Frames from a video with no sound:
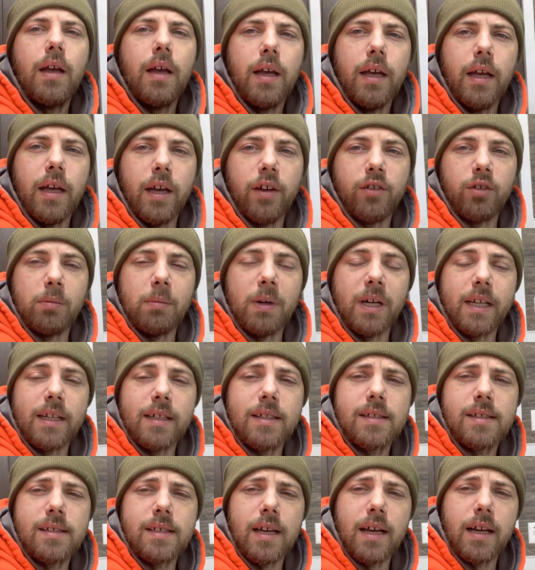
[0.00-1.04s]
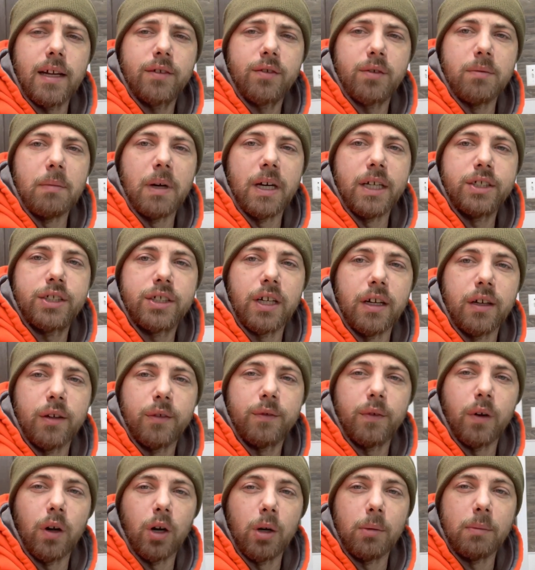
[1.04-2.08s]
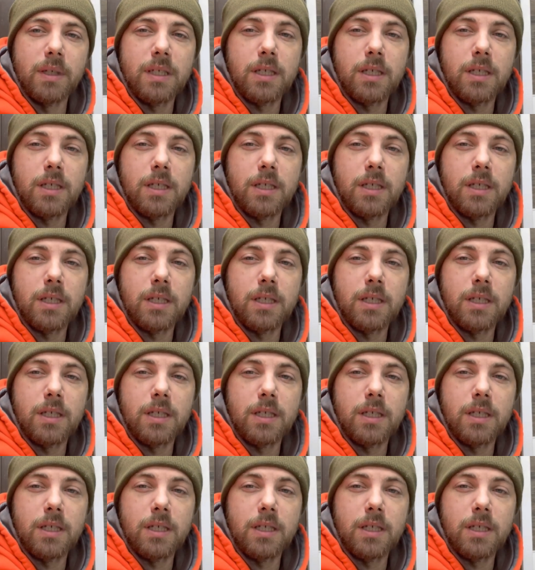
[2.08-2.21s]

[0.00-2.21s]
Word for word: Hey everybody, it's Zach from My Shire Farm.